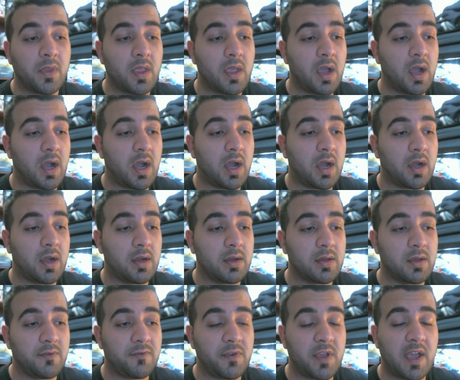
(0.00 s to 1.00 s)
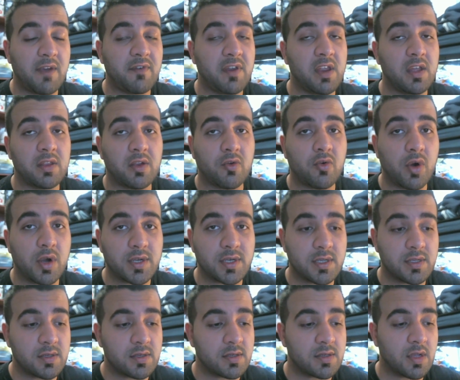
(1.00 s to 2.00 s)
If you have any other
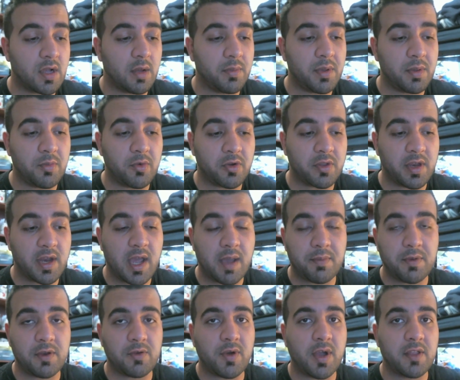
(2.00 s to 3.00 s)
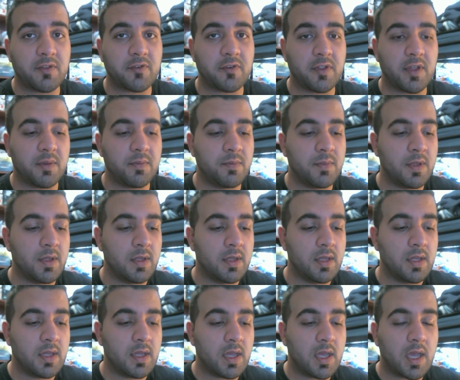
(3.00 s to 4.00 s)
questions, I'll be more than happy to answer them.
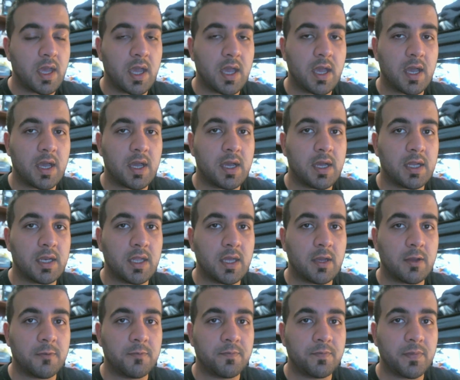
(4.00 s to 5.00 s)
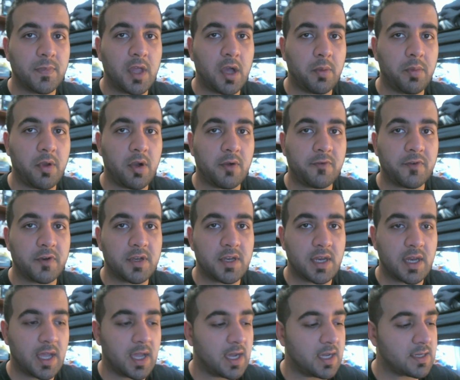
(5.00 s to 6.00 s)
And yeah, that'll be all for
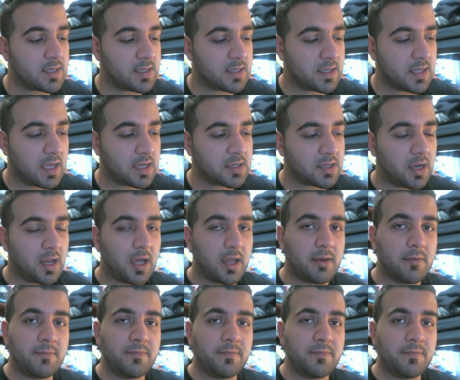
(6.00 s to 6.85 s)
today, guys. Thanks a lot.